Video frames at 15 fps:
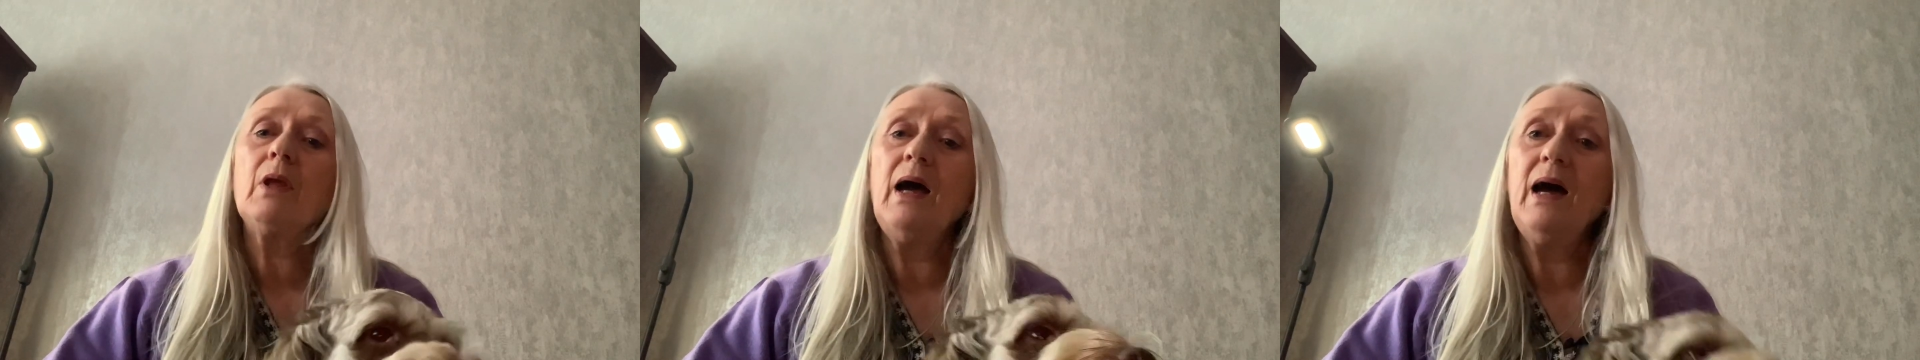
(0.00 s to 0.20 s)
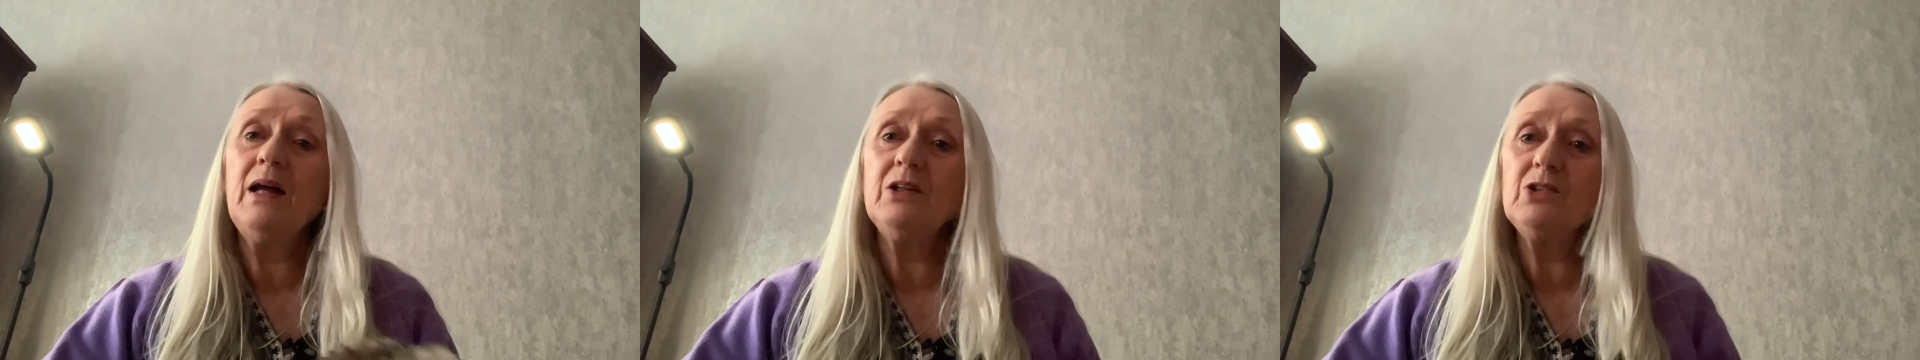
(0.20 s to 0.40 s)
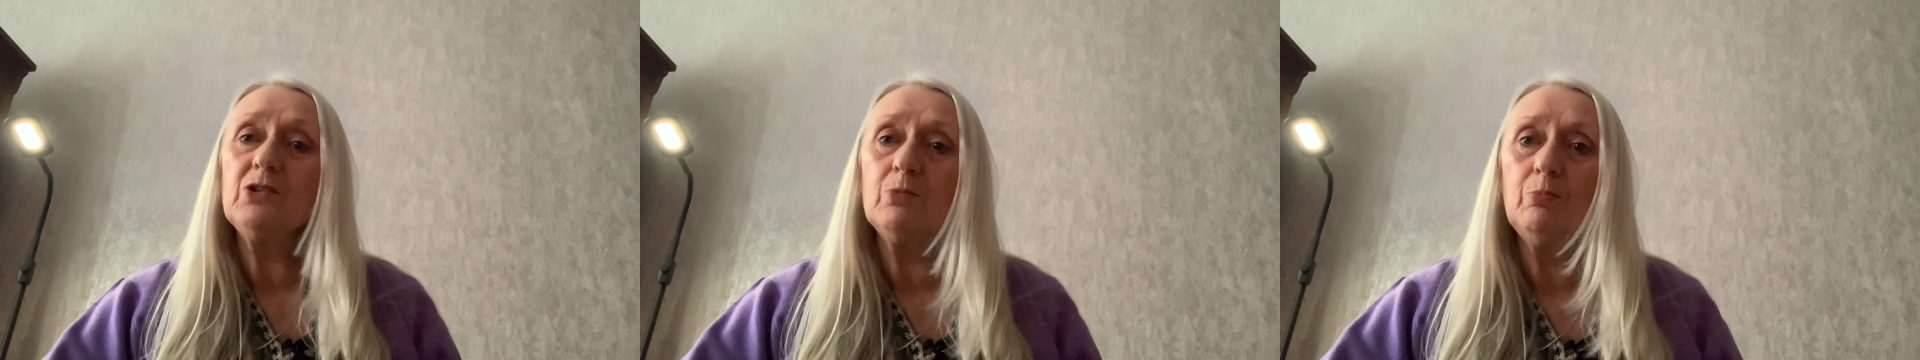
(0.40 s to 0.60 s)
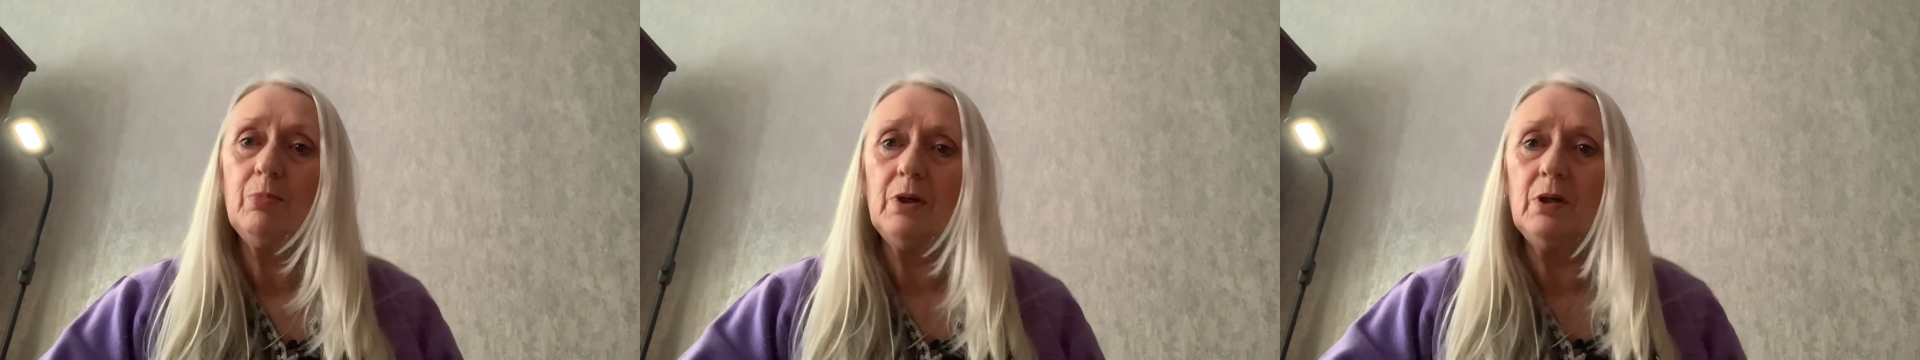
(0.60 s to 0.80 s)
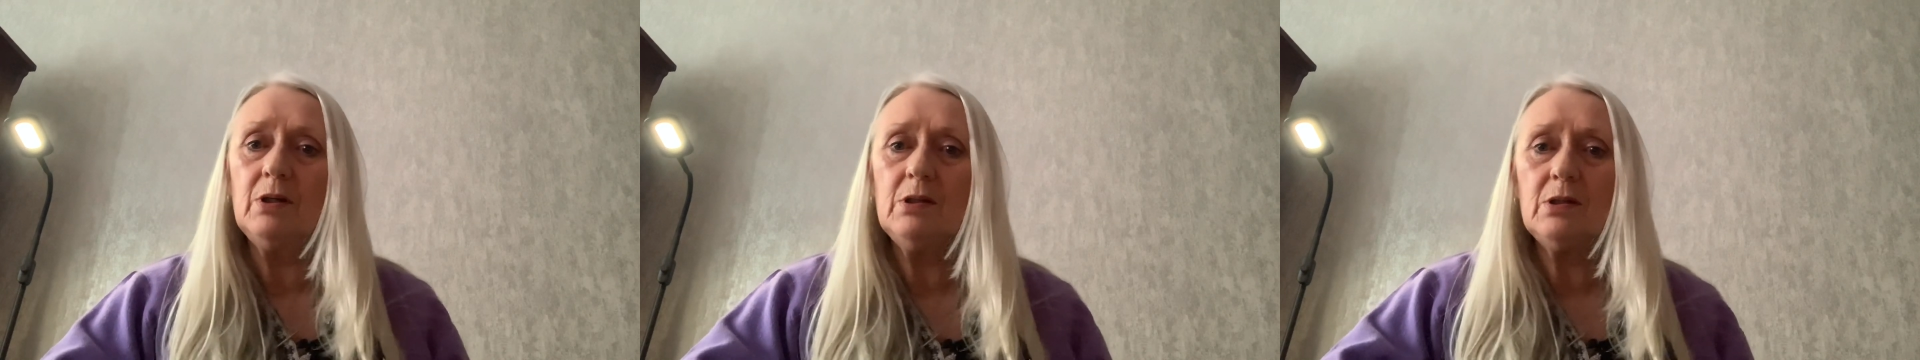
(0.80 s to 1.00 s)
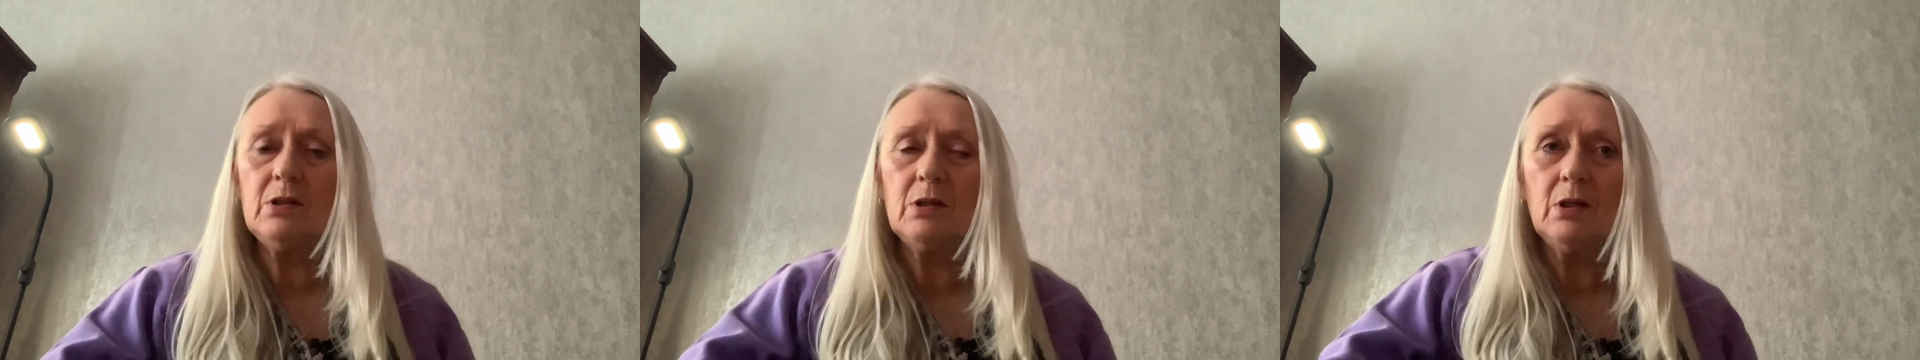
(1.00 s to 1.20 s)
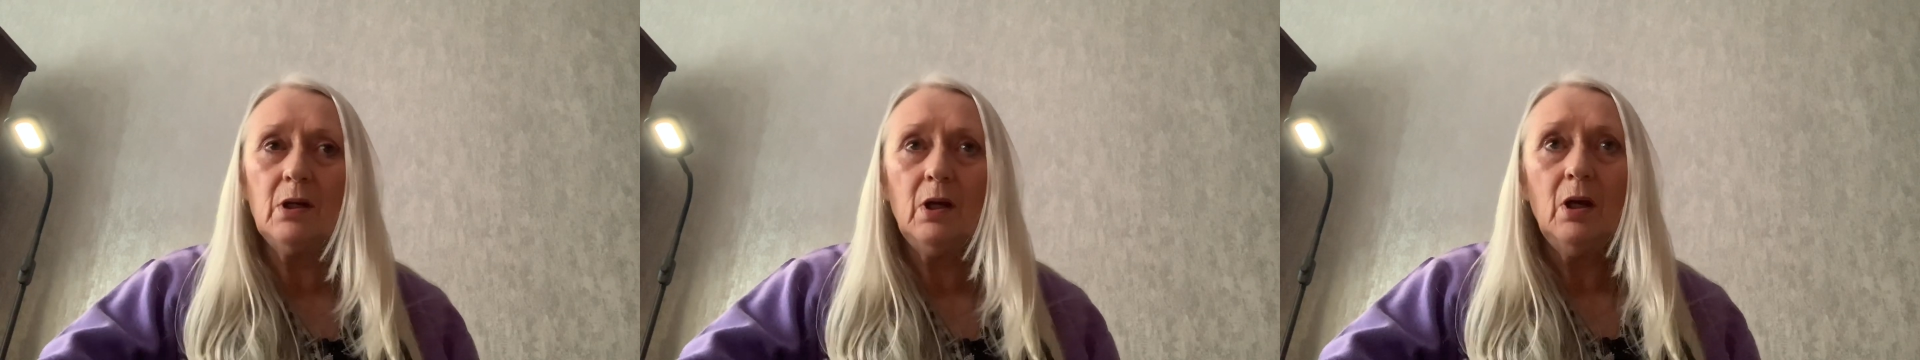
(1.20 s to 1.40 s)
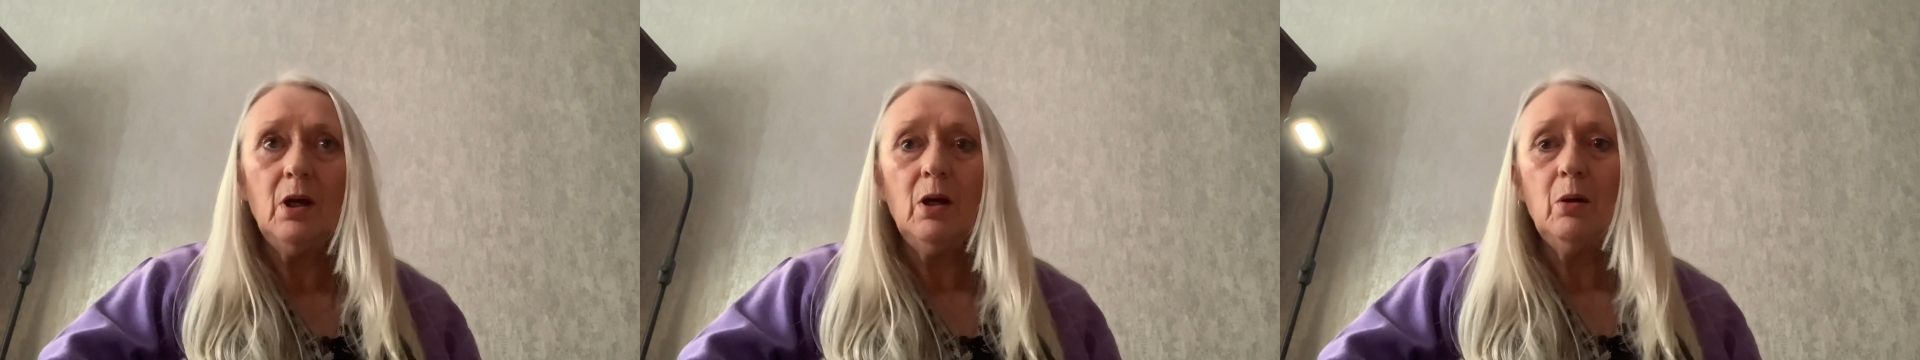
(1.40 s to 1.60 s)
had some birds,
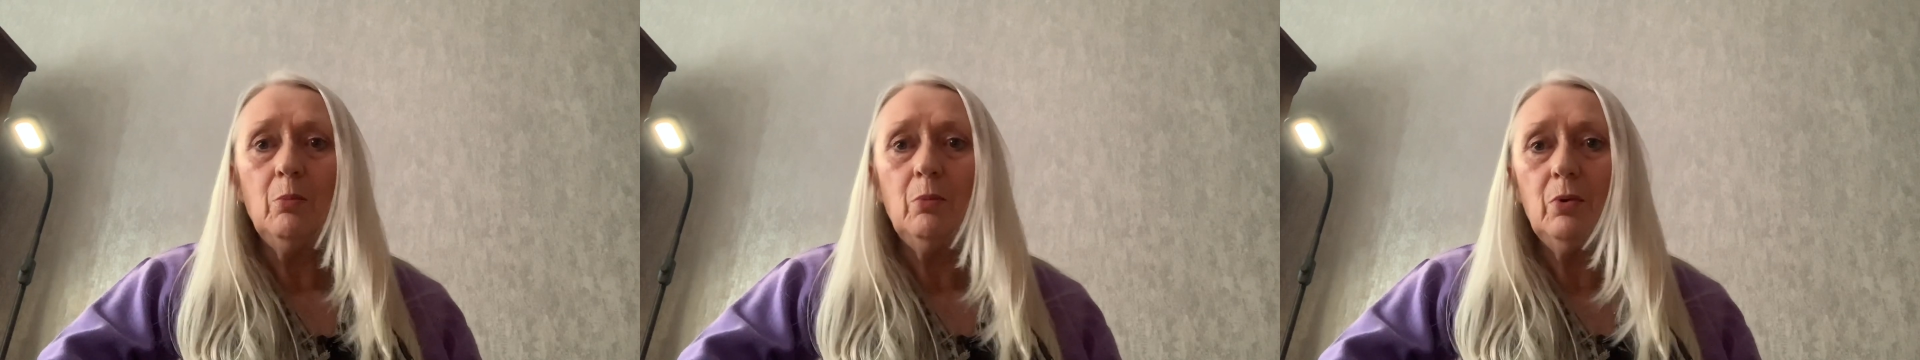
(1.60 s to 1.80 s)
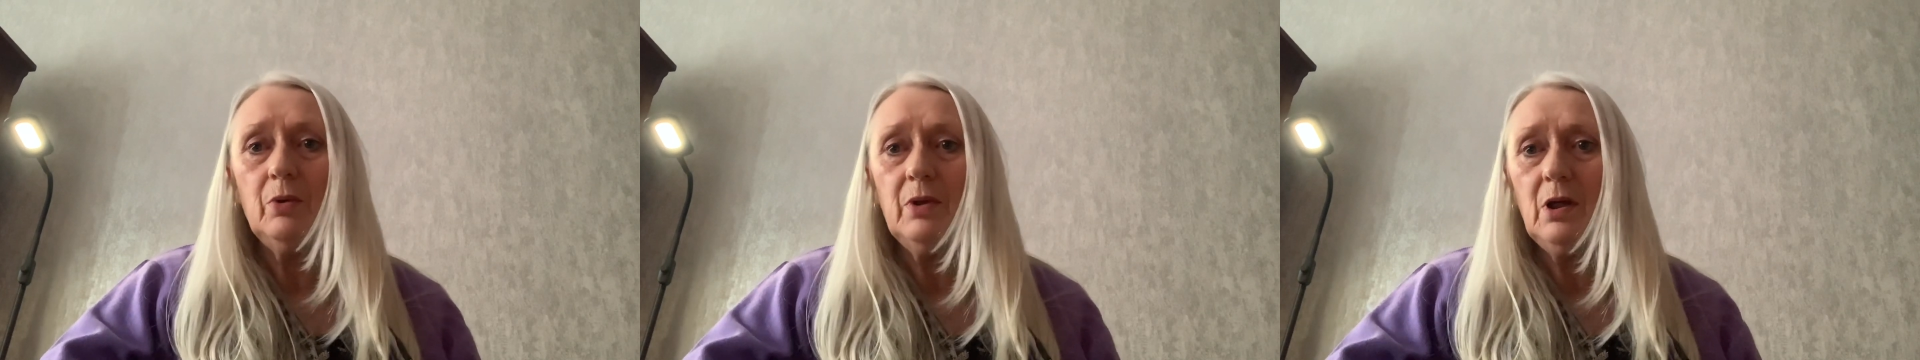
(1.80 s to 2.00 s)
but